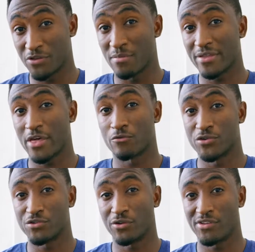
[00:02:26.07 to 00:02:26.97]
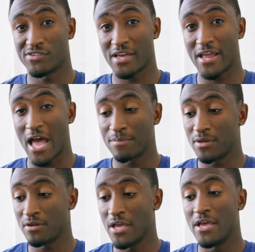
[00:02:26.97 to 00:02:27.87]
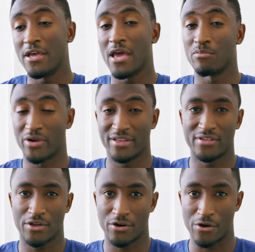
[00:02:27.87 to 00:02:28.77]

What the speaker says: to make that original design happen and bring it down to